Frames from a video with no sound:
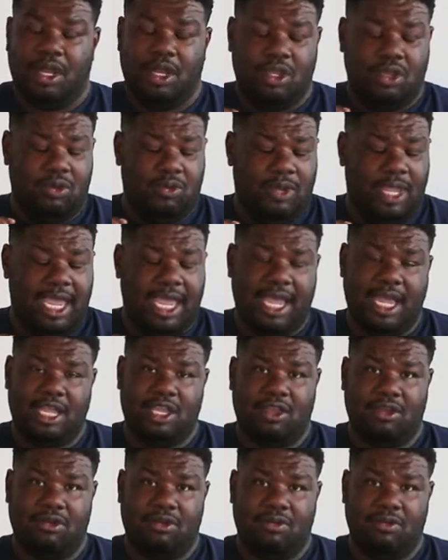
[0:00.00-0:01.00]
You can't
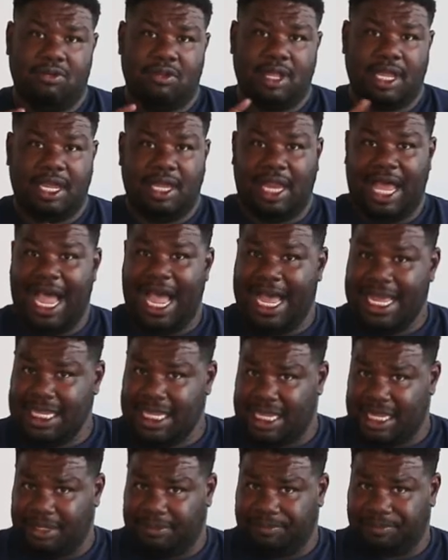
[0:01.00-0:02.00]
use
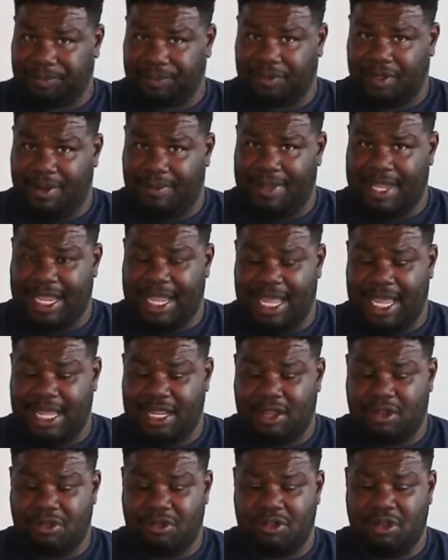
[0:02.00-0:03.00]
glass
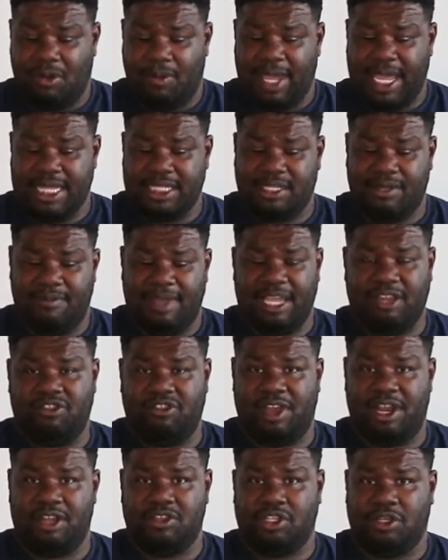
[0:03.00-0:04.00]
because there's no way to make
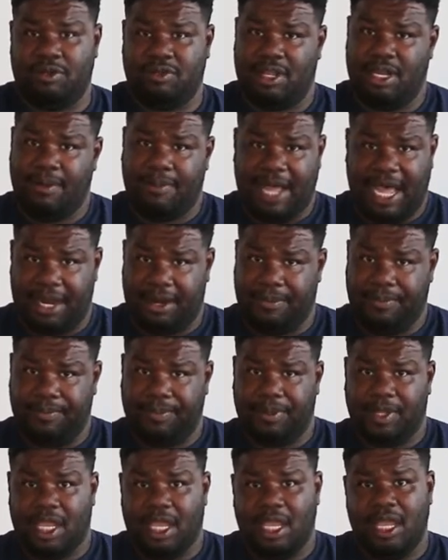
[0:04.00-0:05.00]
drainage holes in the bottom.
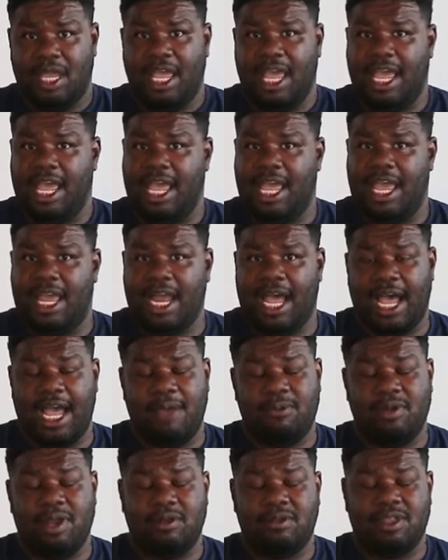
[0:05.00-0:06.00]
And I
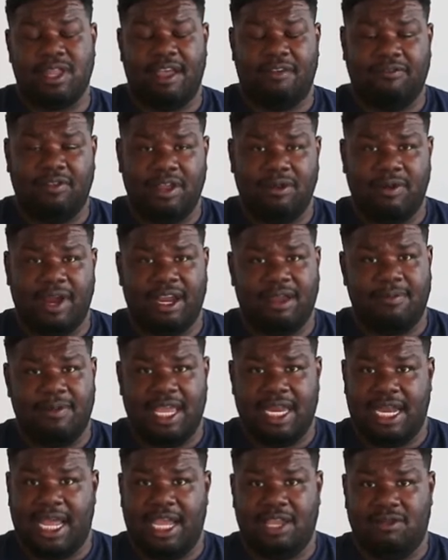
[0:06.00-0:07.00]
would definitely
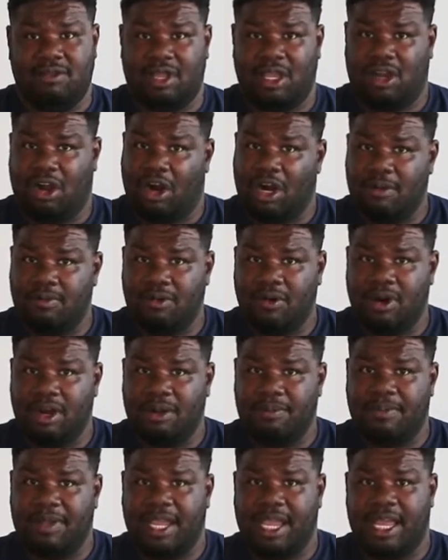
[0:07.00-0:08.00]
recommend not using
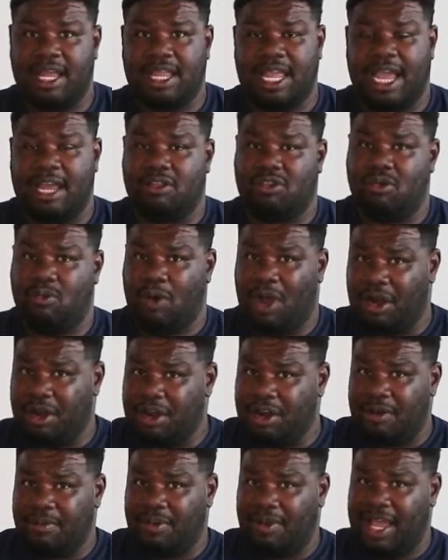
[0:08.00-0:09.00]
cardboard because as you water
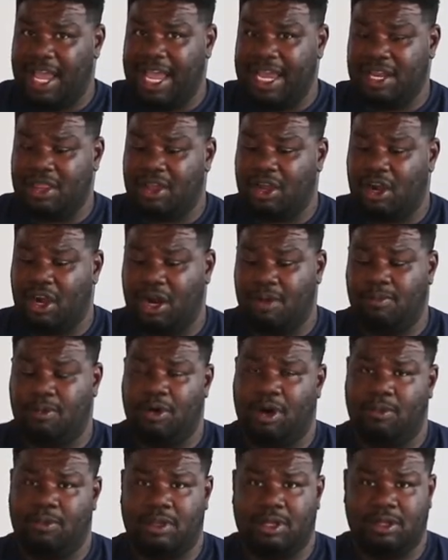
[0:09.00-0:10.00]
your plant, the
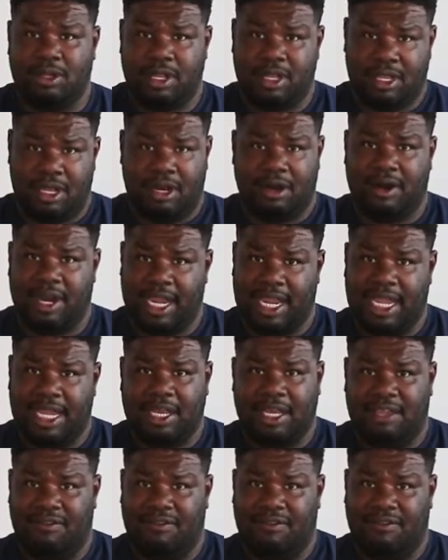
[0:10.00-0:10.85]
cardboard will disintegrate,